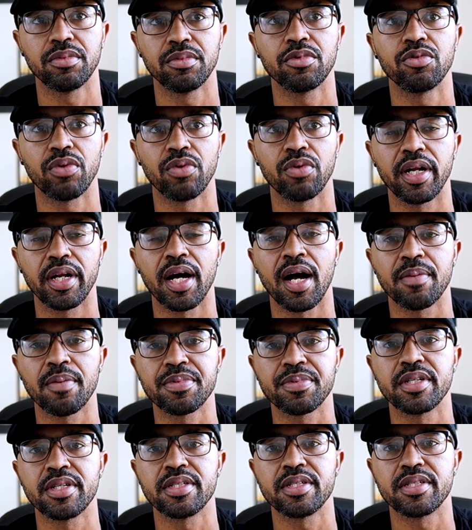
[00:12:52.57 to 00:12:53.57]
great
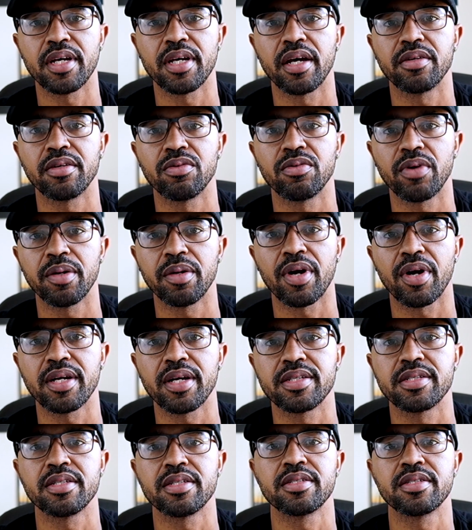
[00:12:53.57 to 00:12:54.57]
options at great
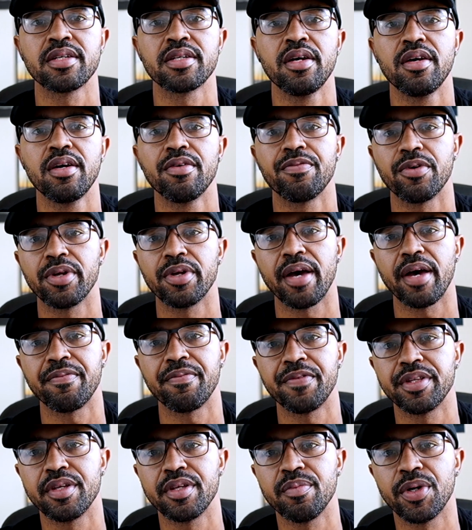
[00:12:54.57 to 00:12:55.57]
prices for that
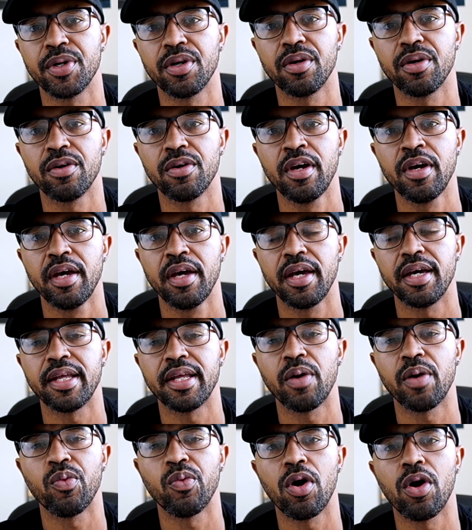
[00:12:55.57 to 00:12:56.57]
50mm, and
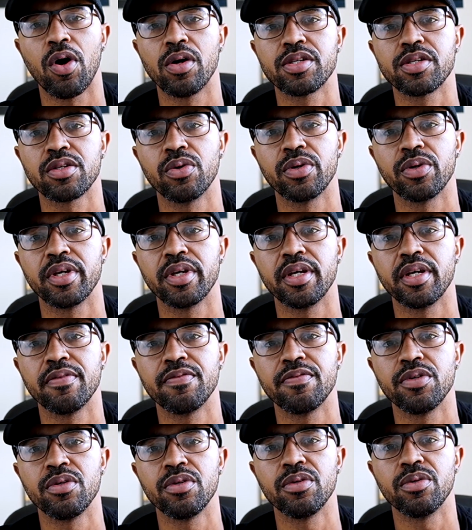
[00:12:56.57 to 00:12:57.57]
that will also give
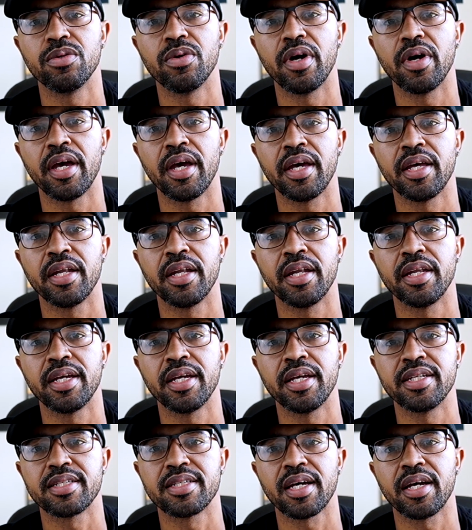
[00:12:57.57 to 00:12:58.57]
you an
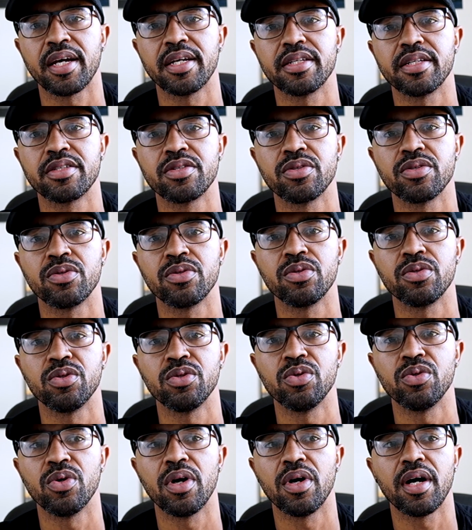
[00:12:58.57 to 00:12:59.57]
insight
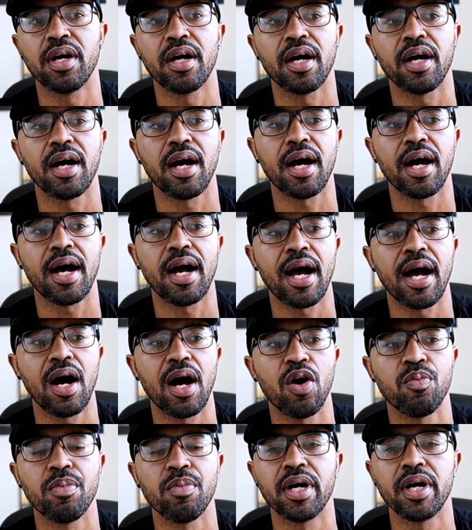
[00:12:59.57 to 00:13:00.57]
to
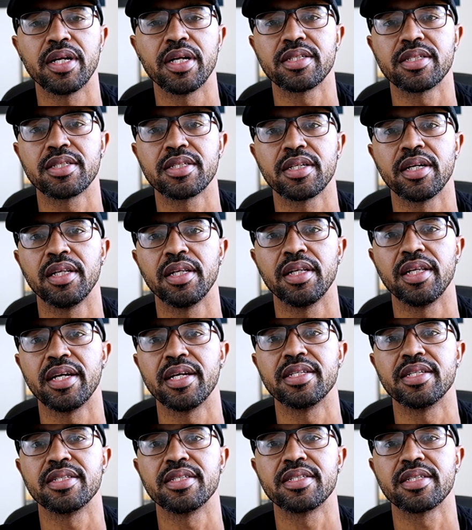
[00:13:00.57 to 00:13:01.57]
how much a
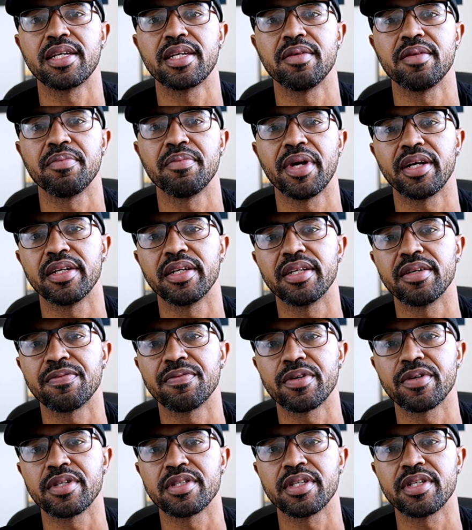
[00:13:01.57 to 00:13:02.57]
lens can make a
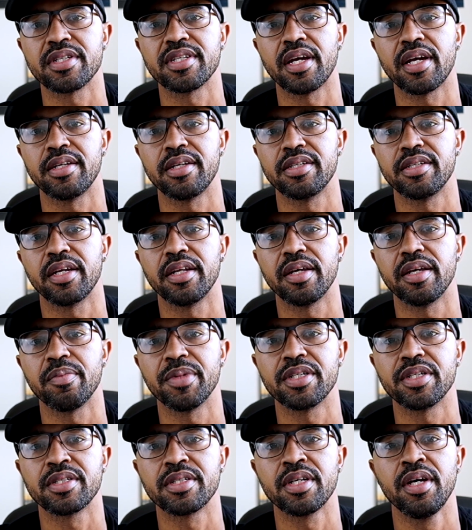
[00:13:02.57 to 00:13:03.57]
difference in changing an
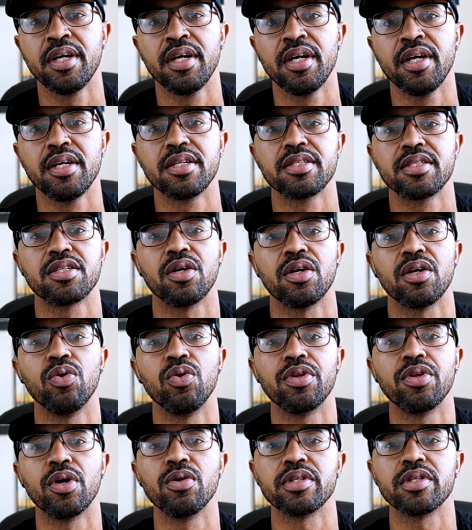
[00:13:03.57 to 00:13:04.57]
image. So
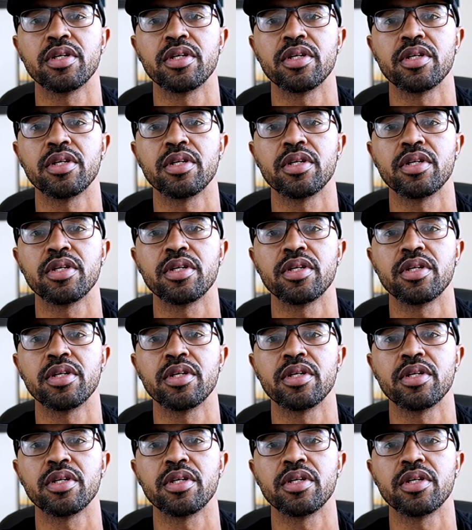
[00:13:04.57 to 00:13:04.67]
those